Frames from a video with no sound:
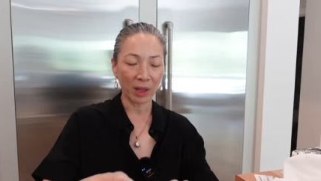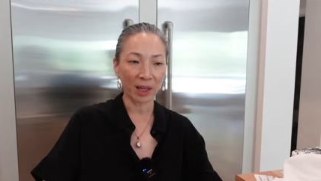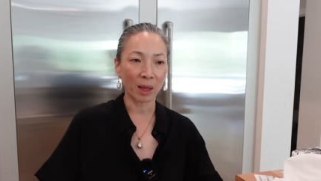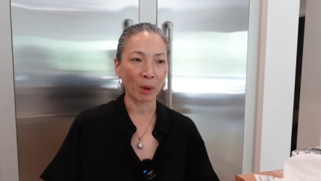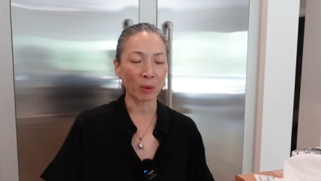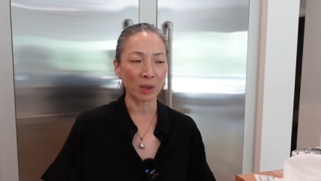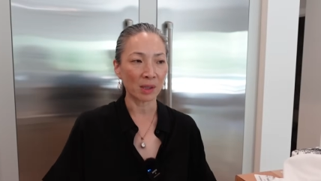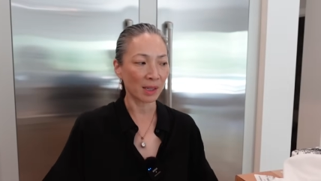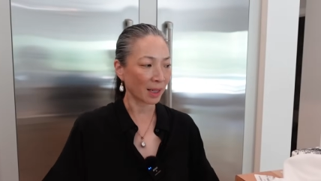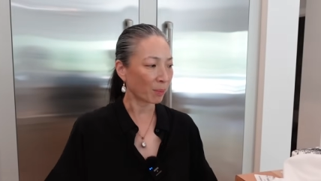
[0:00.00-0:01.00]
they came out with
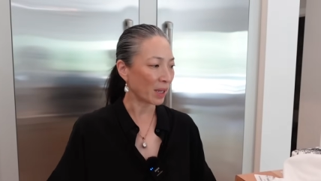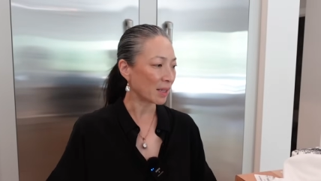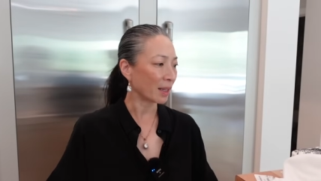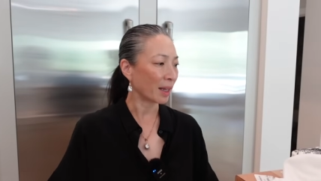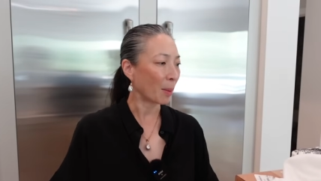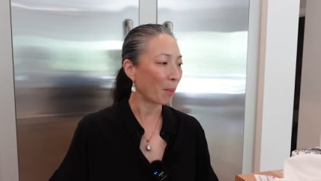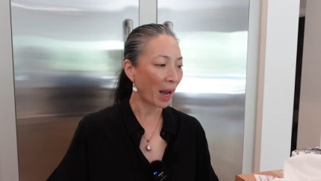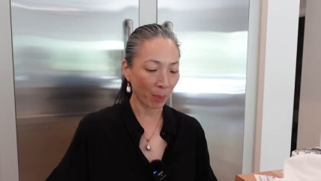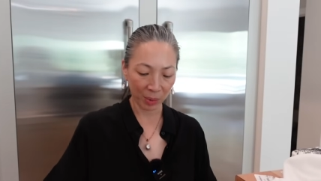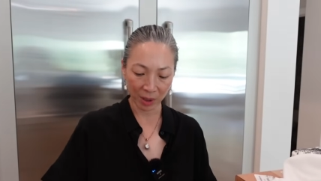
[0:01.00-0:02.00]
this. It's like basically a
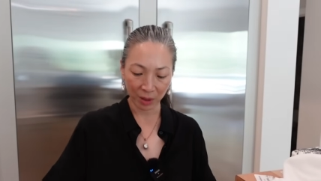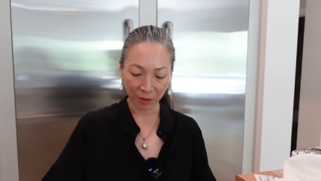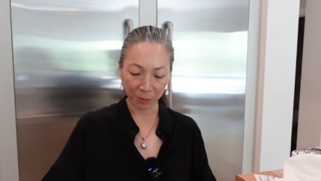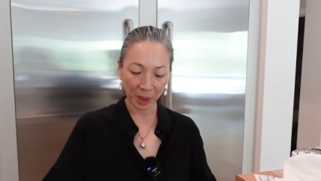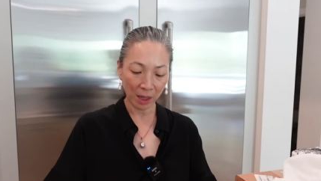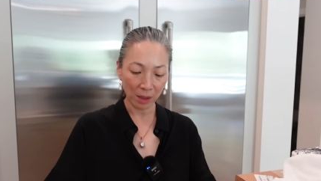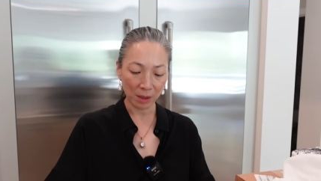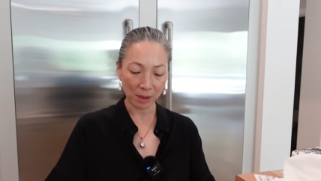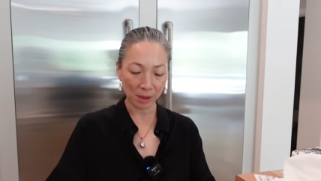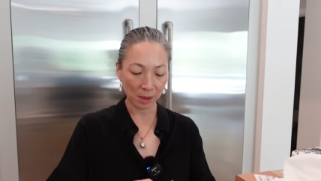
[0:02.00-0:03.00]
map of
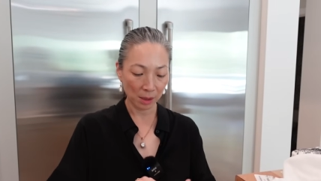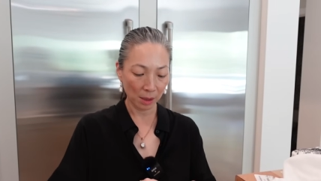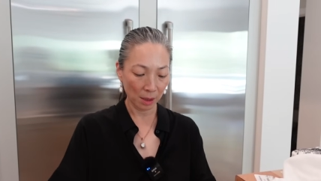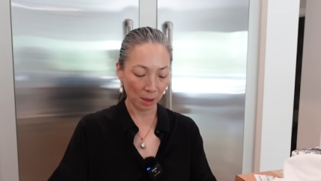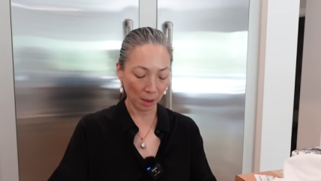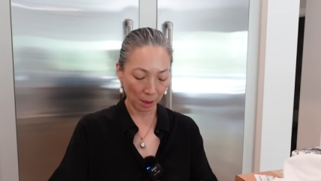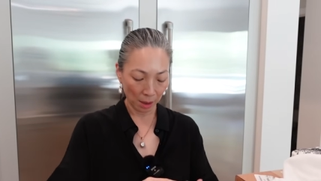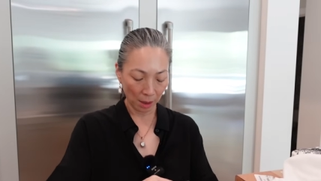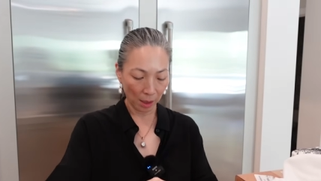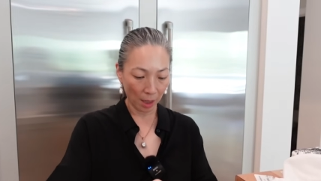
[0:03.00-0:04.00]
Paris.
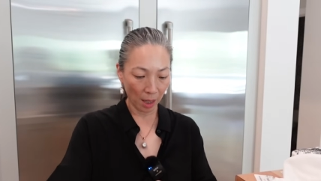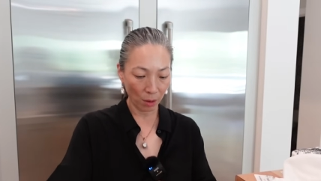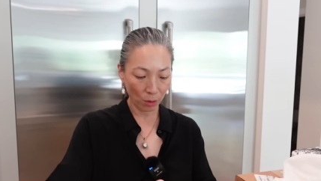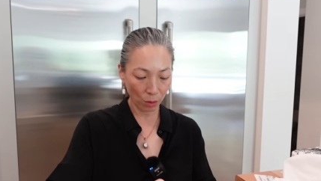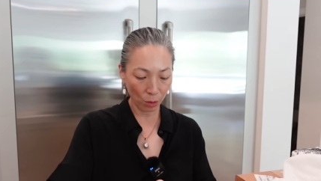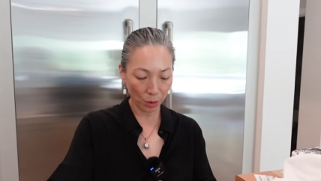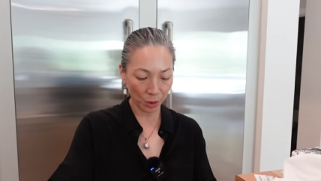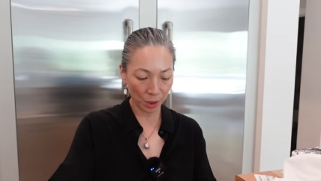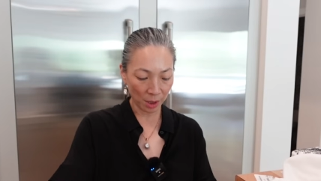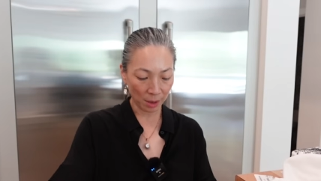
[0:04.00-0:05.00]
How
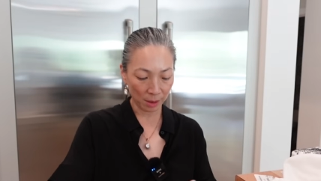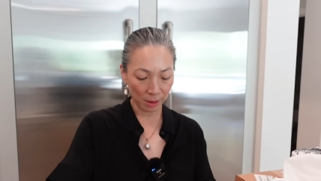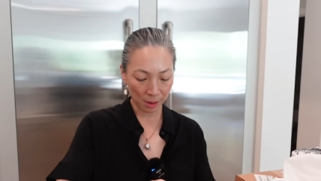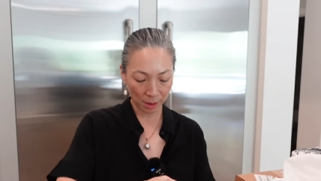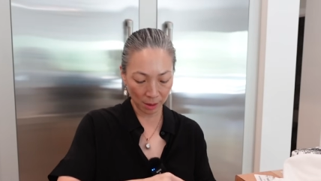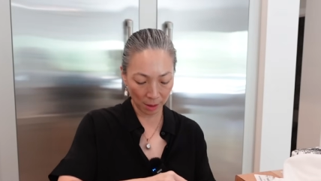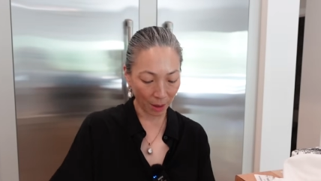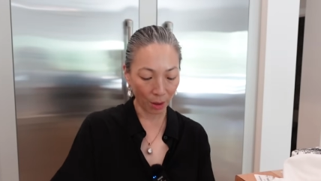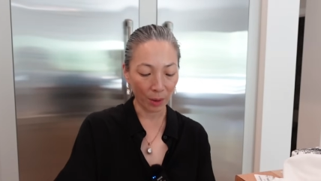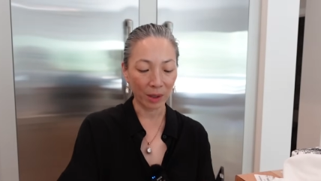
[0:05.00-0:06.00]
gorgeous.
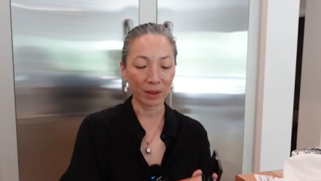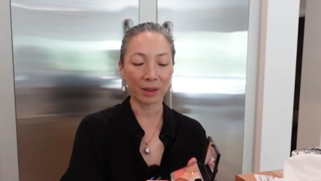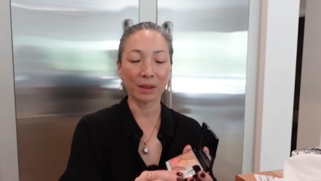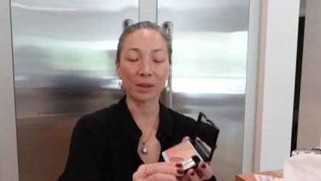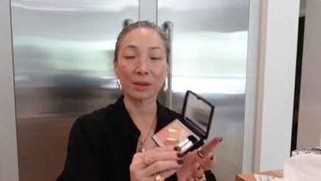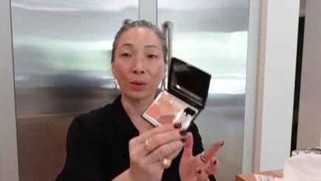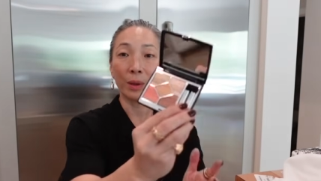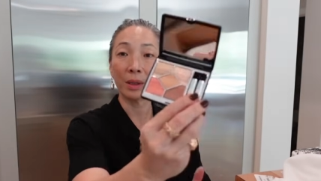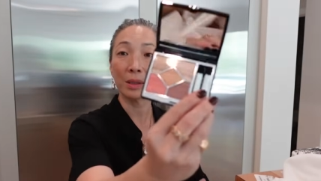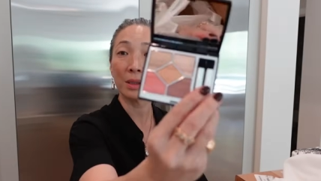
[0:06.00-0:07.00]
Oh, wow, look at this
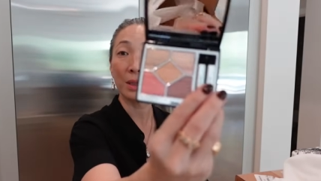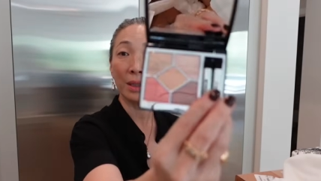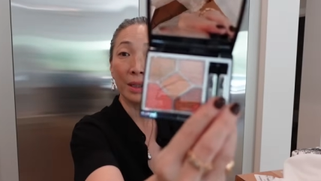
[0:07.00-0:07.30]
quint.